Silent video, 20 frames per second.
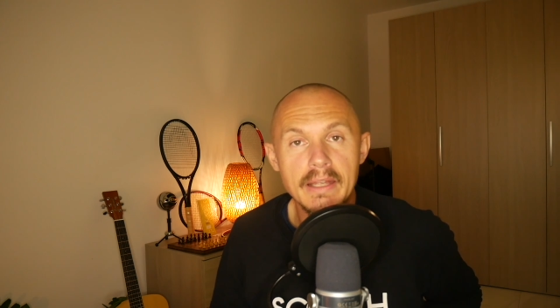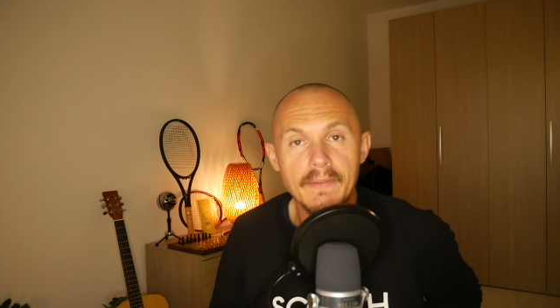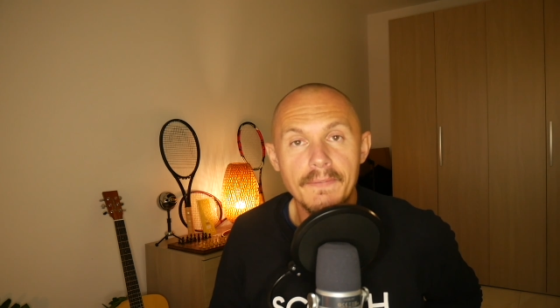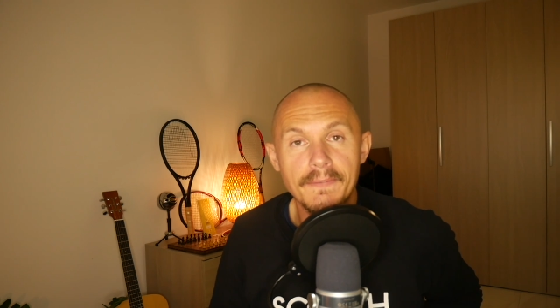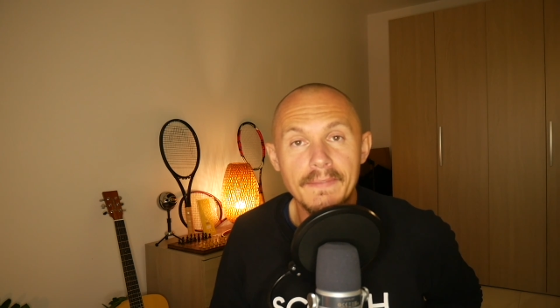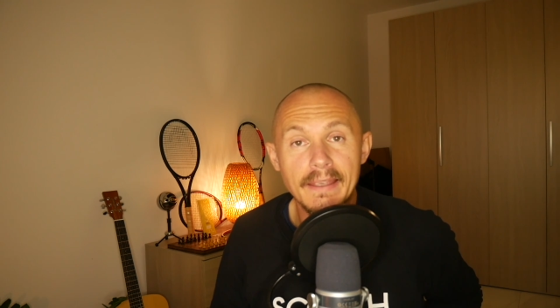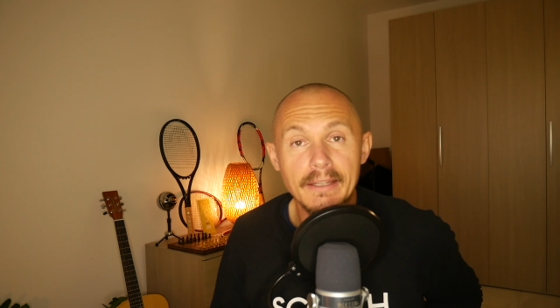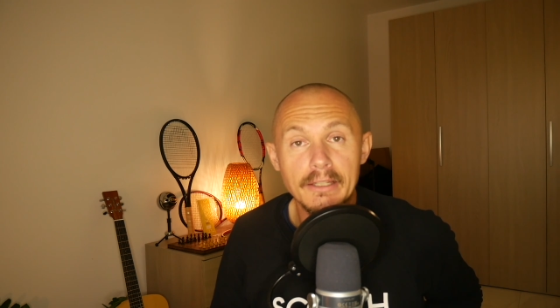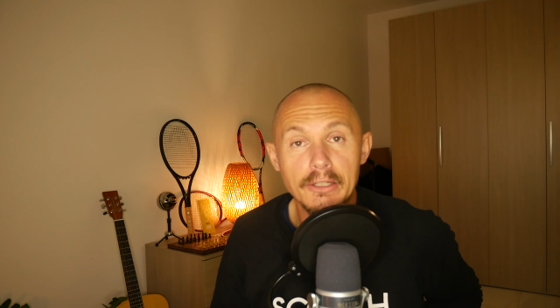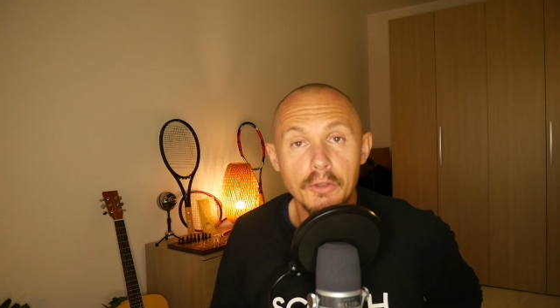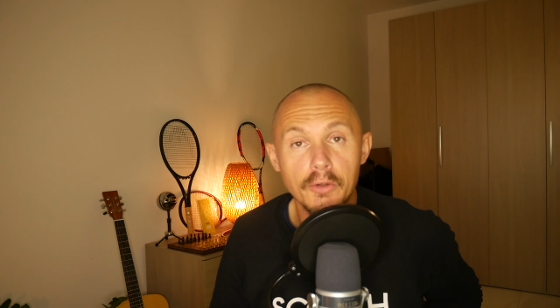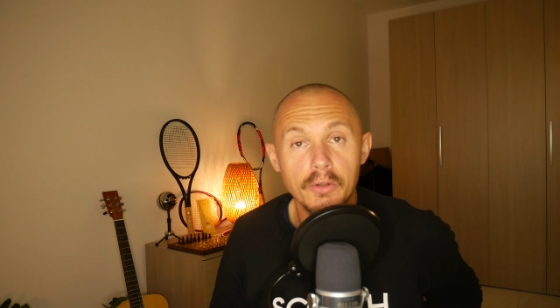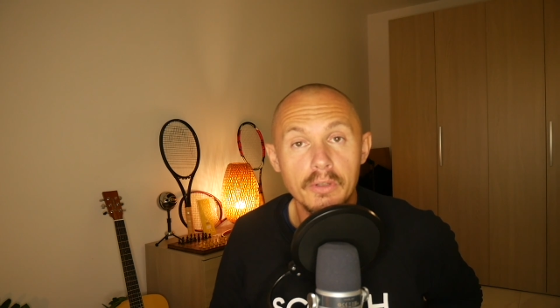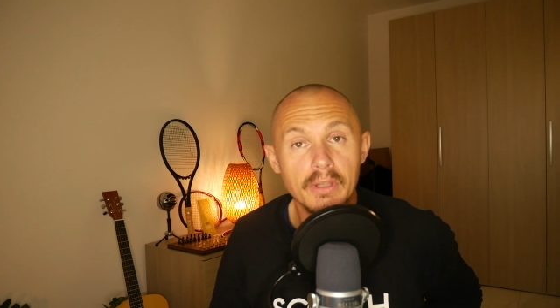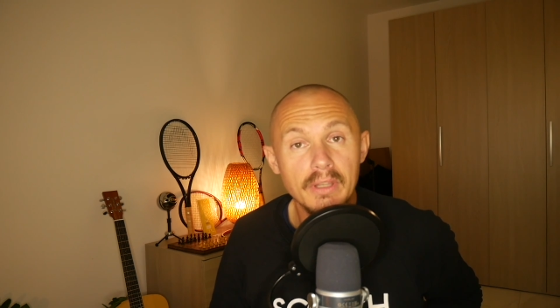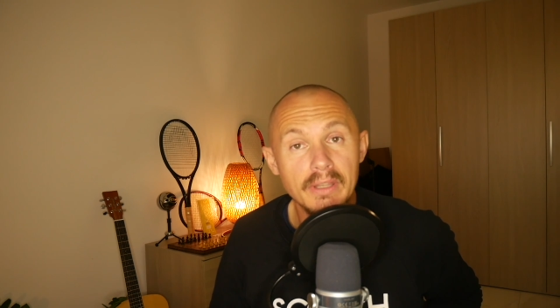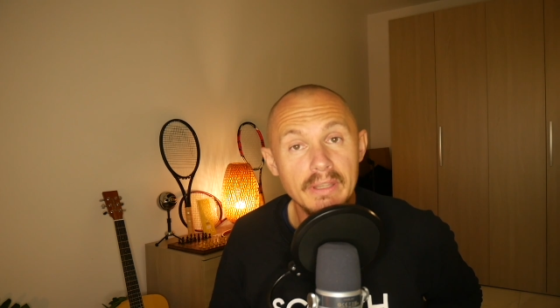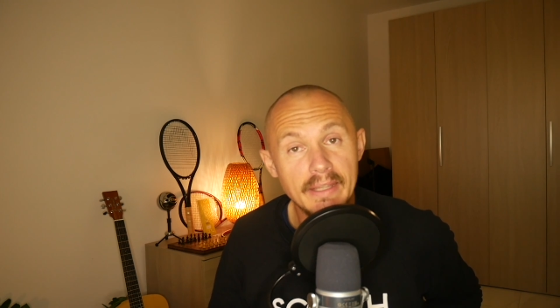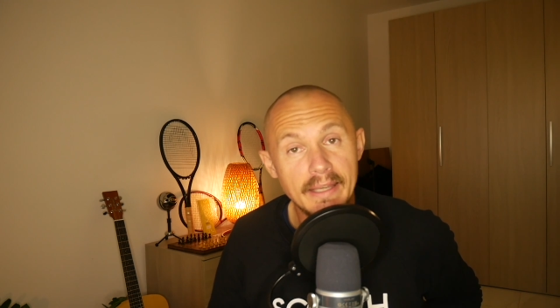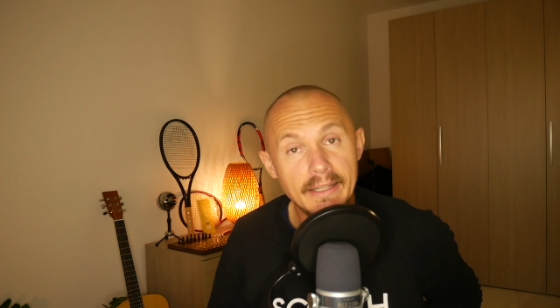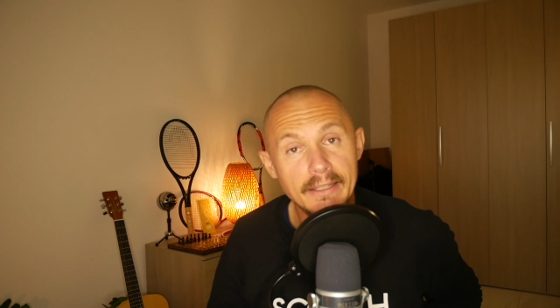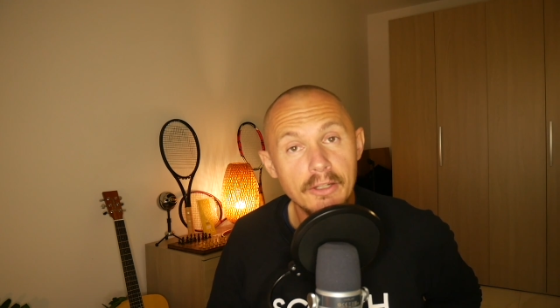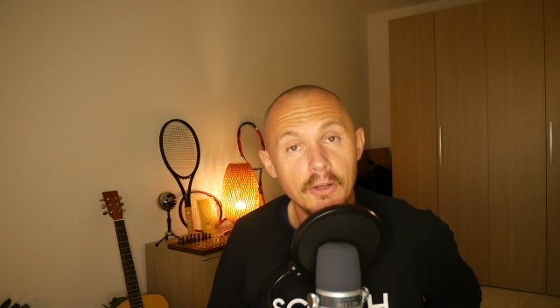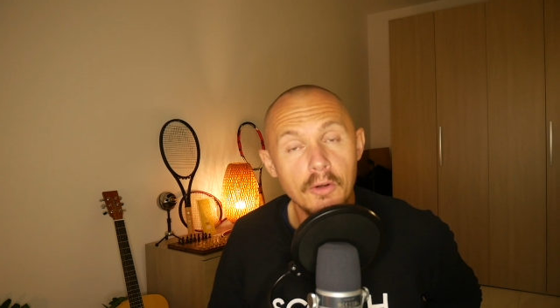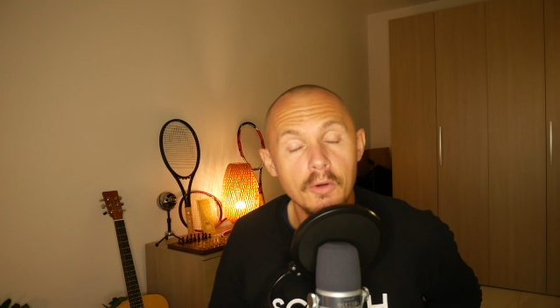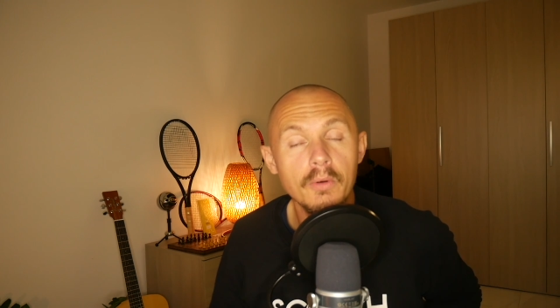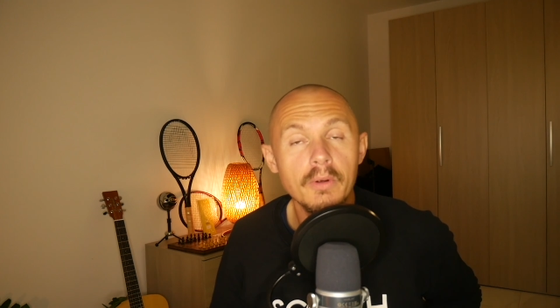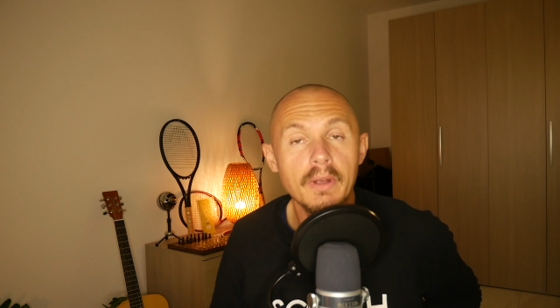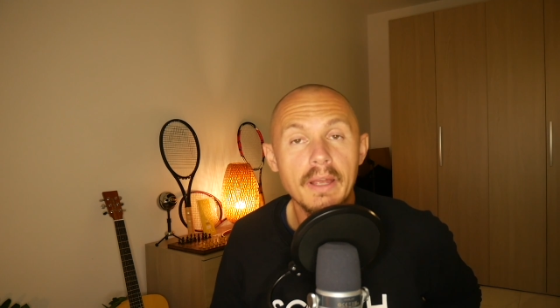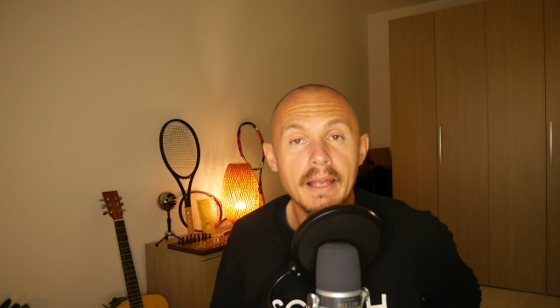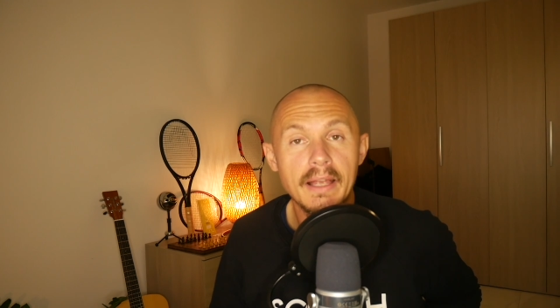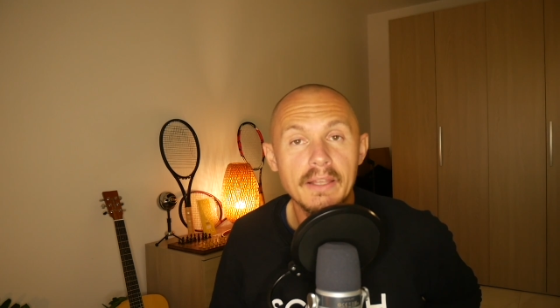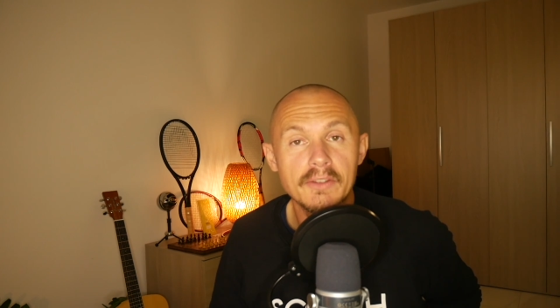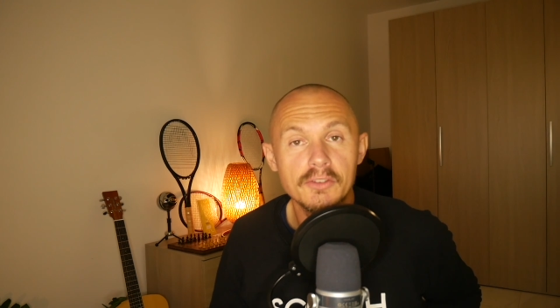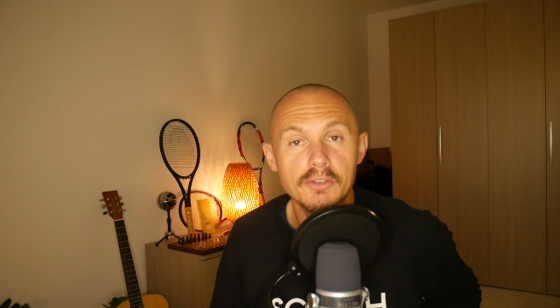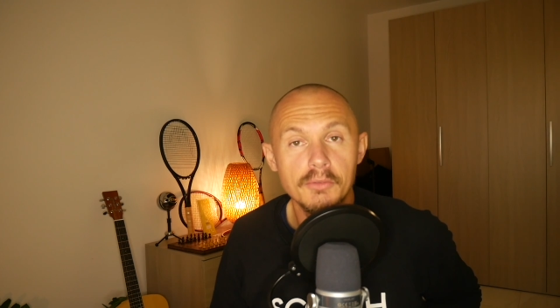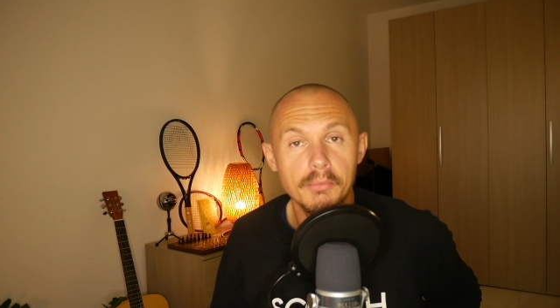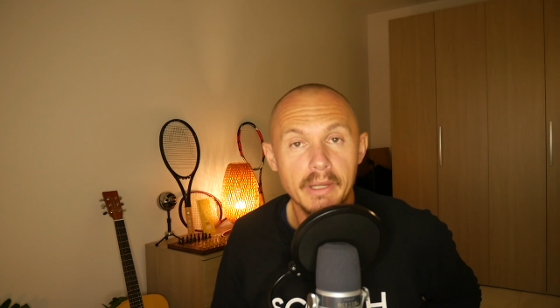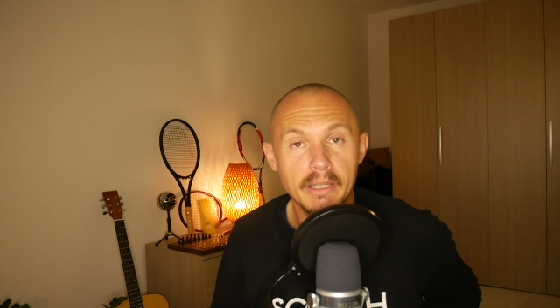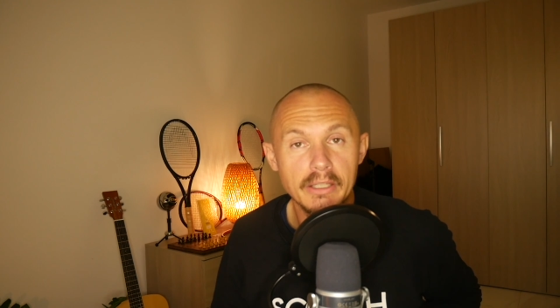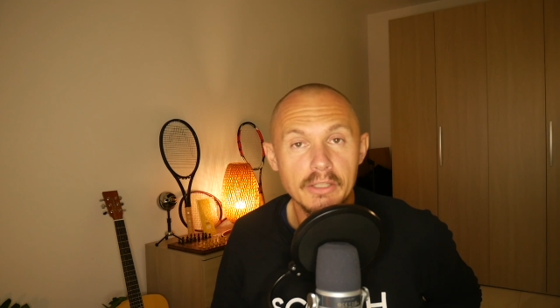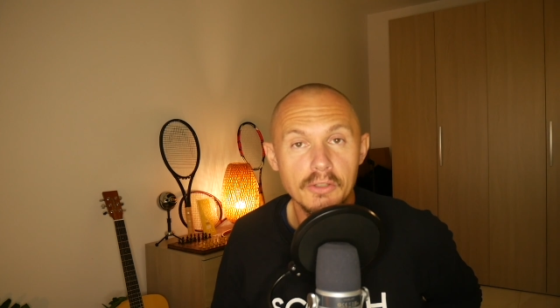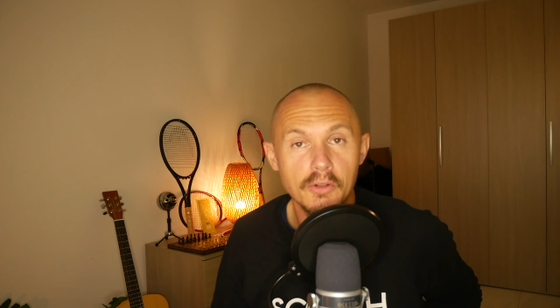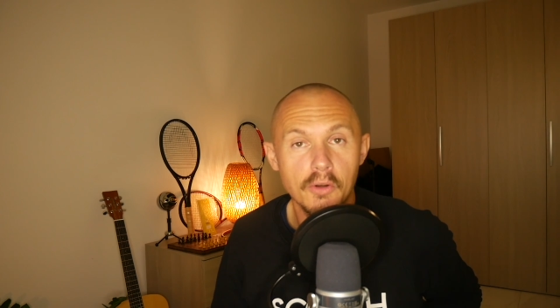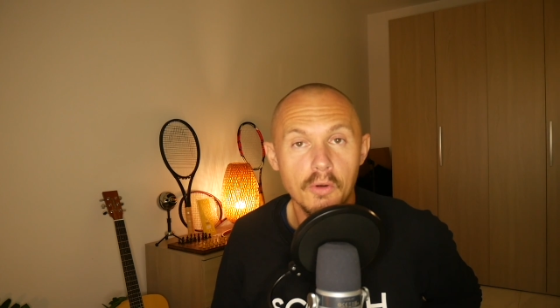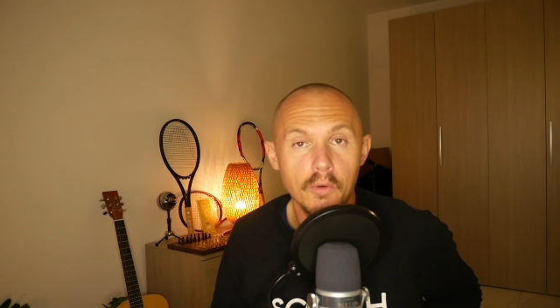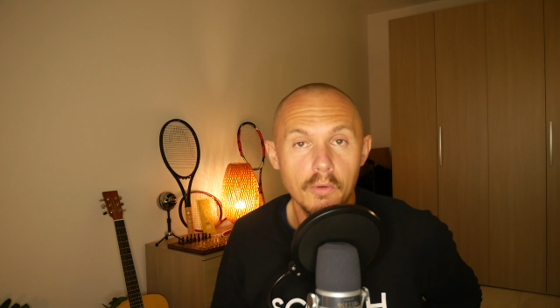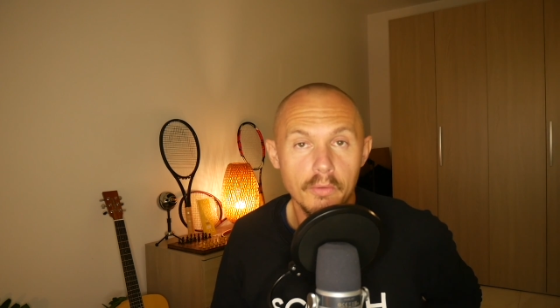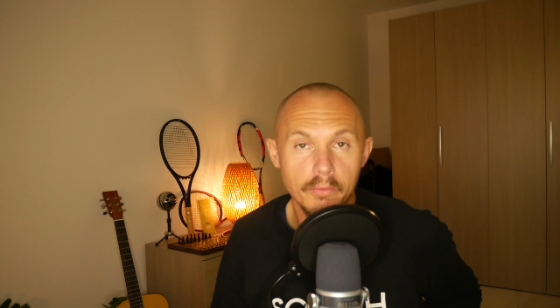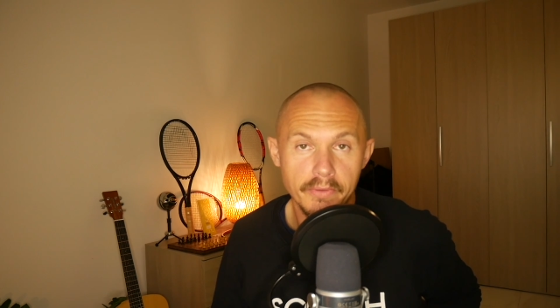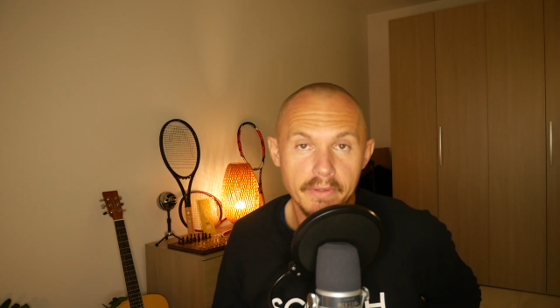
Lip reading: They look yellow. As you might know,